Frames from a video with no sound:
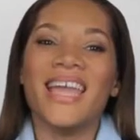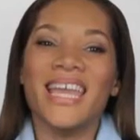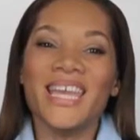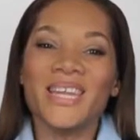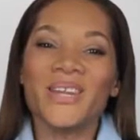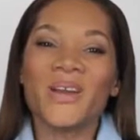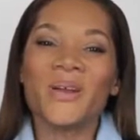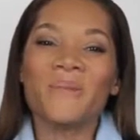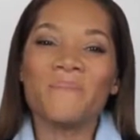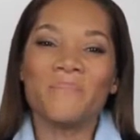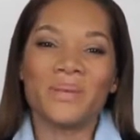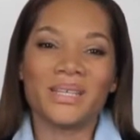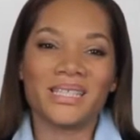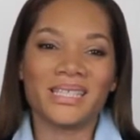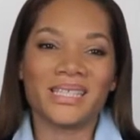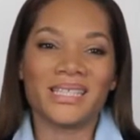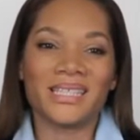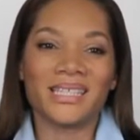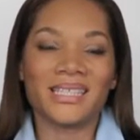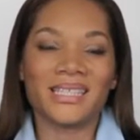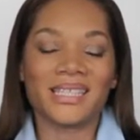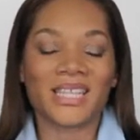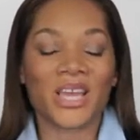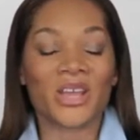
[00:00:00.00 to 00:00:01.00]
In our
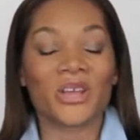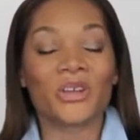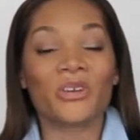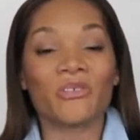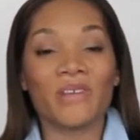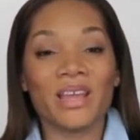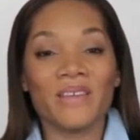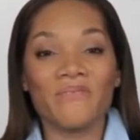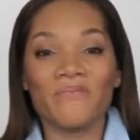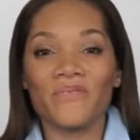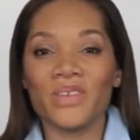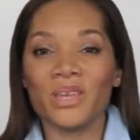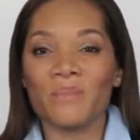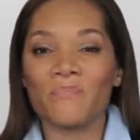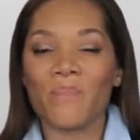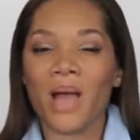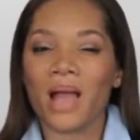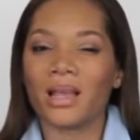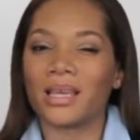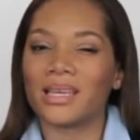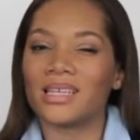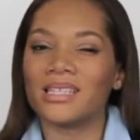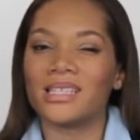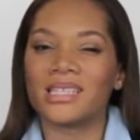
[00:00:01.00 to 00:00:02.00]
business, great feedback
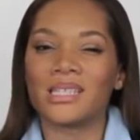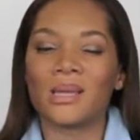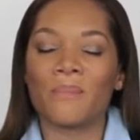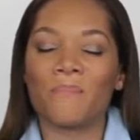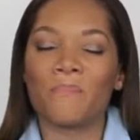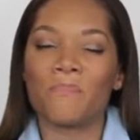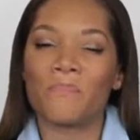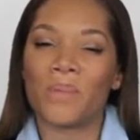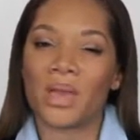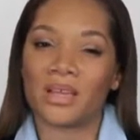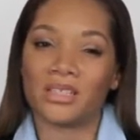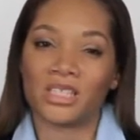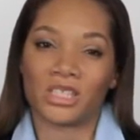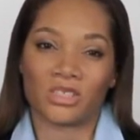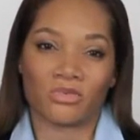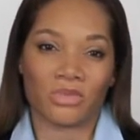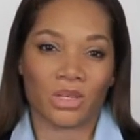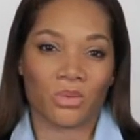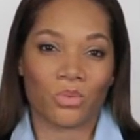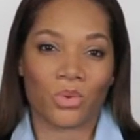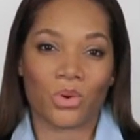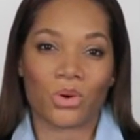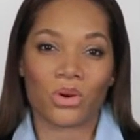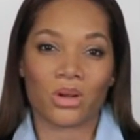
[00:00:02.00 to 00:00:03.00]
is the best
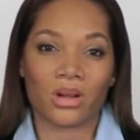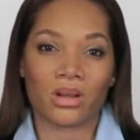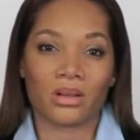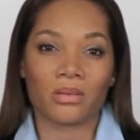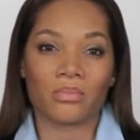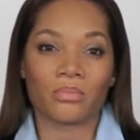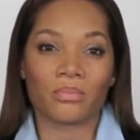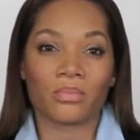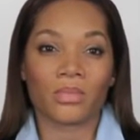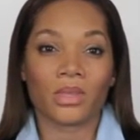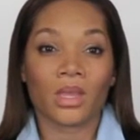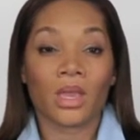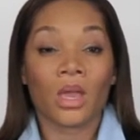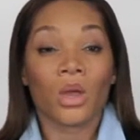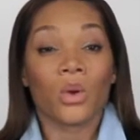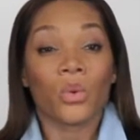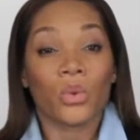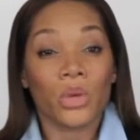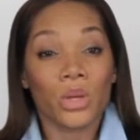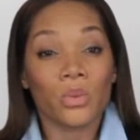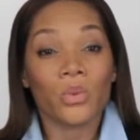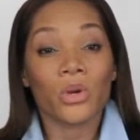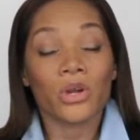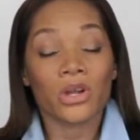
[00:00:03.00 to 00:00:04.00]
reward. We
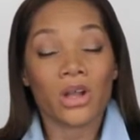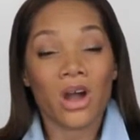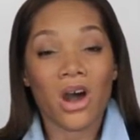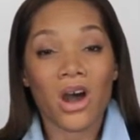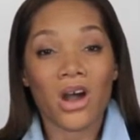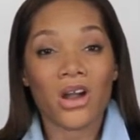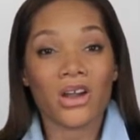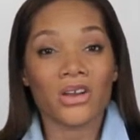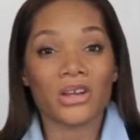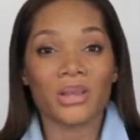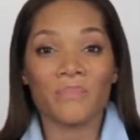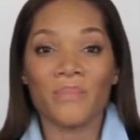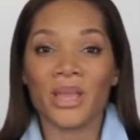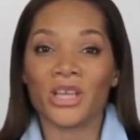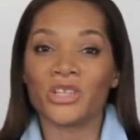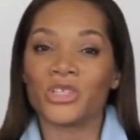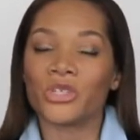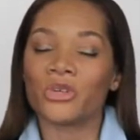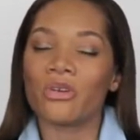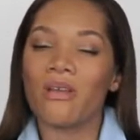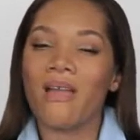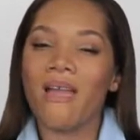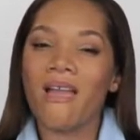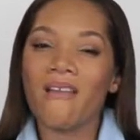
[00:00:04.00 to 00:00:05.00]
work hard to make
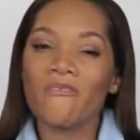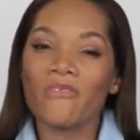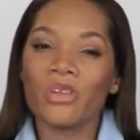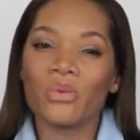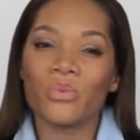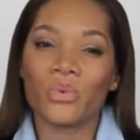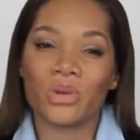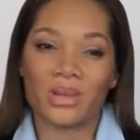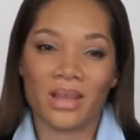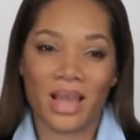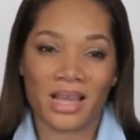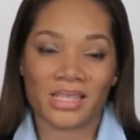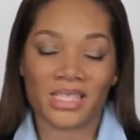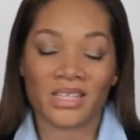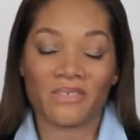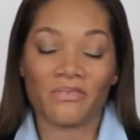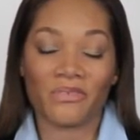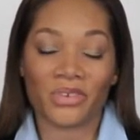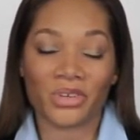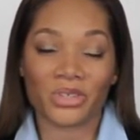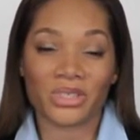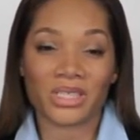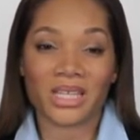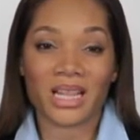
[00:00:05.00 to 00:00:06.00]
sure everyone has a
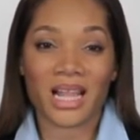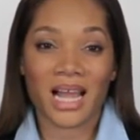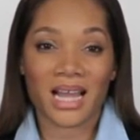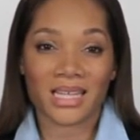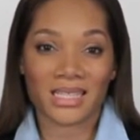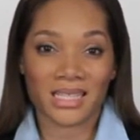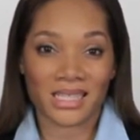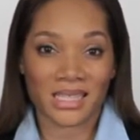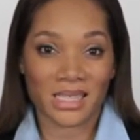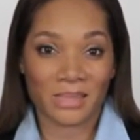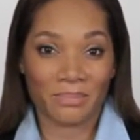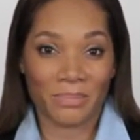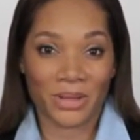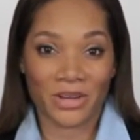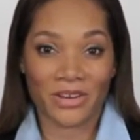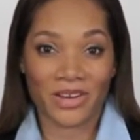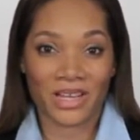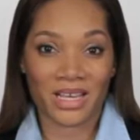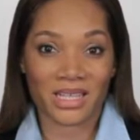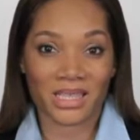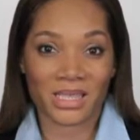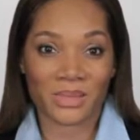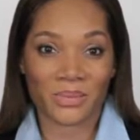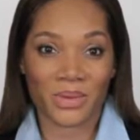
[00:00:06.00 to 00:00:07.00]
first-class
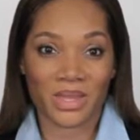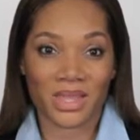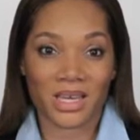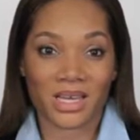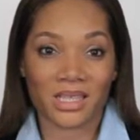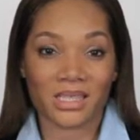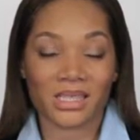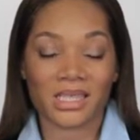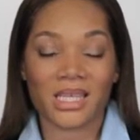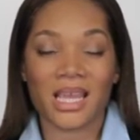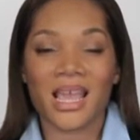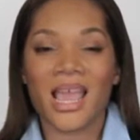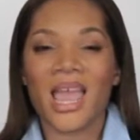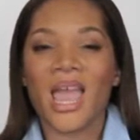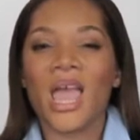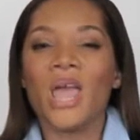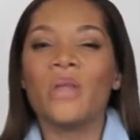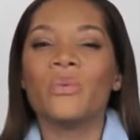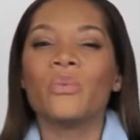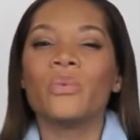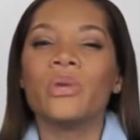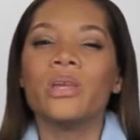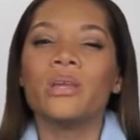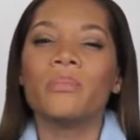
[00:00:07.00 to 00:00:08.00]
experience with us, and
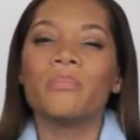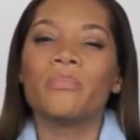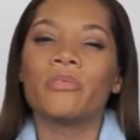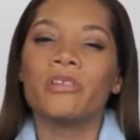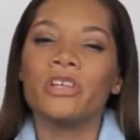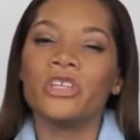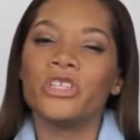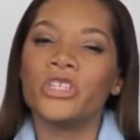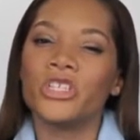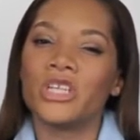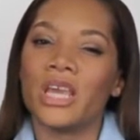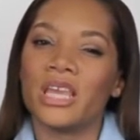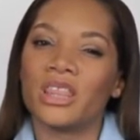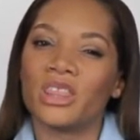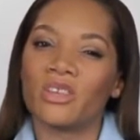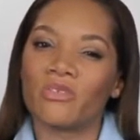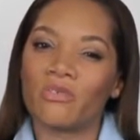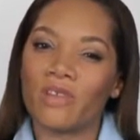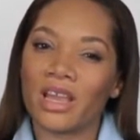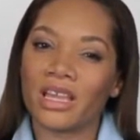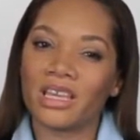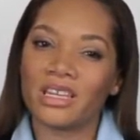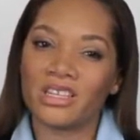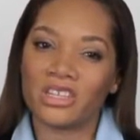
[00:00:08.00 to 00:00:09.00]
we appreciate the
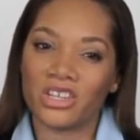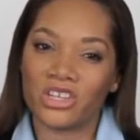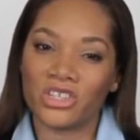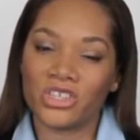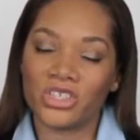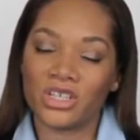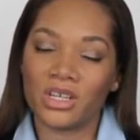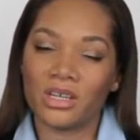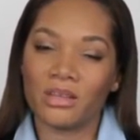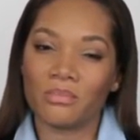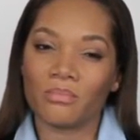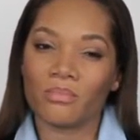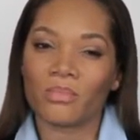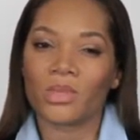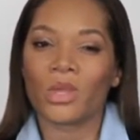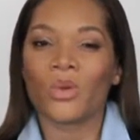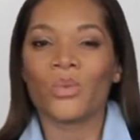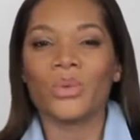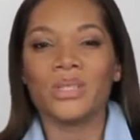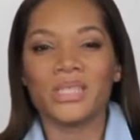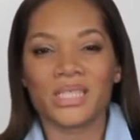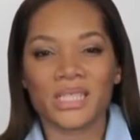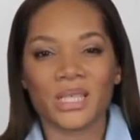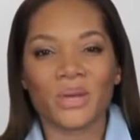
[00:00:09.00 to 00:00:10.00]
recognition
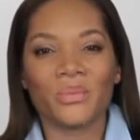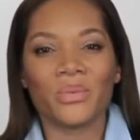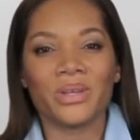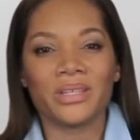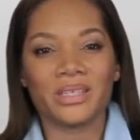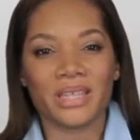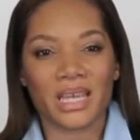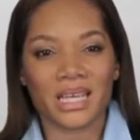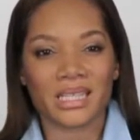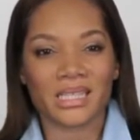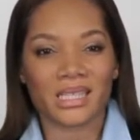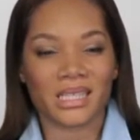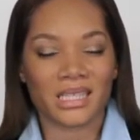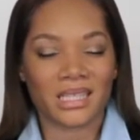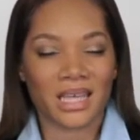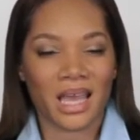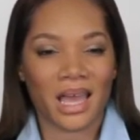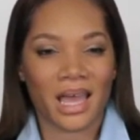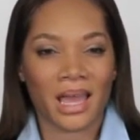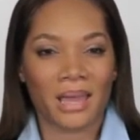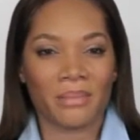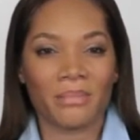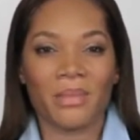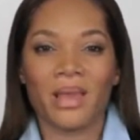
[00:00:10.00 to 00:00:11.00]
when someone takes the
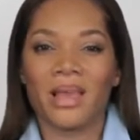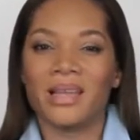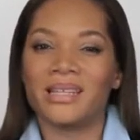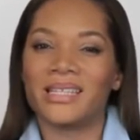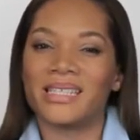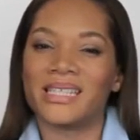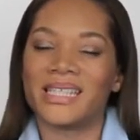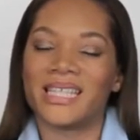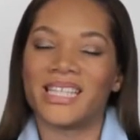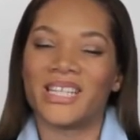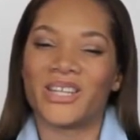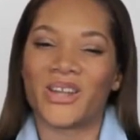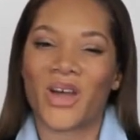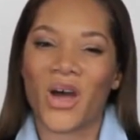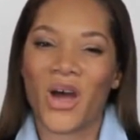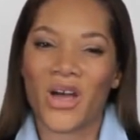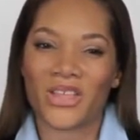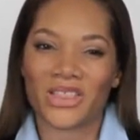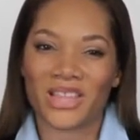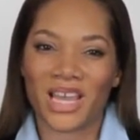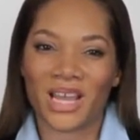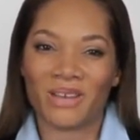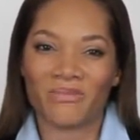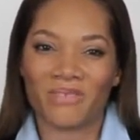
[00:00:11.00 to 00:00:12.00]
time to send an
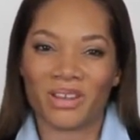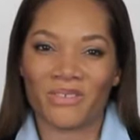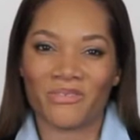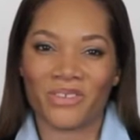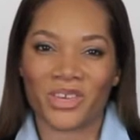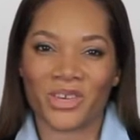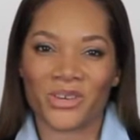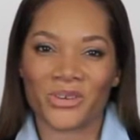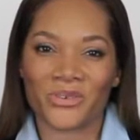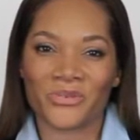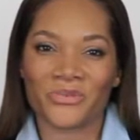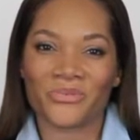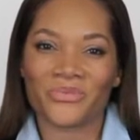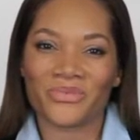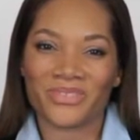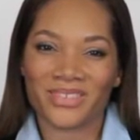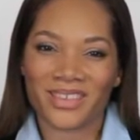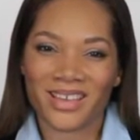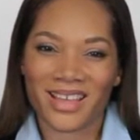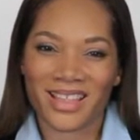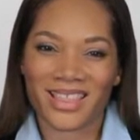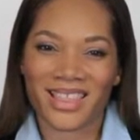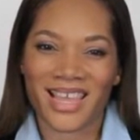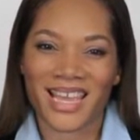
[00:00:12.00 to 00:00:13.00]
online review
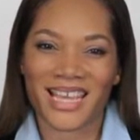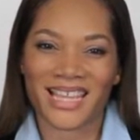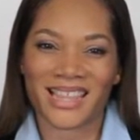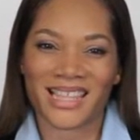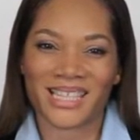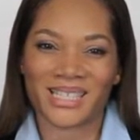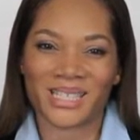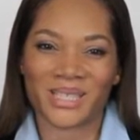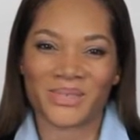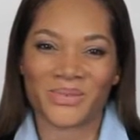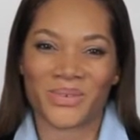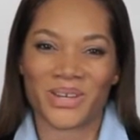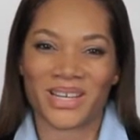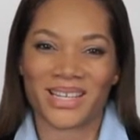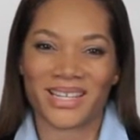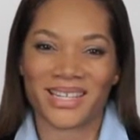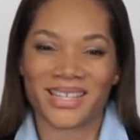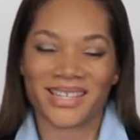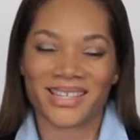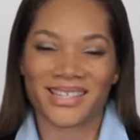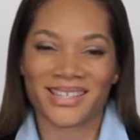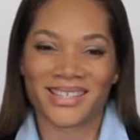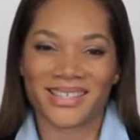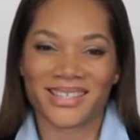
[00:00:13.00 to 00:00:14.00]
like this one.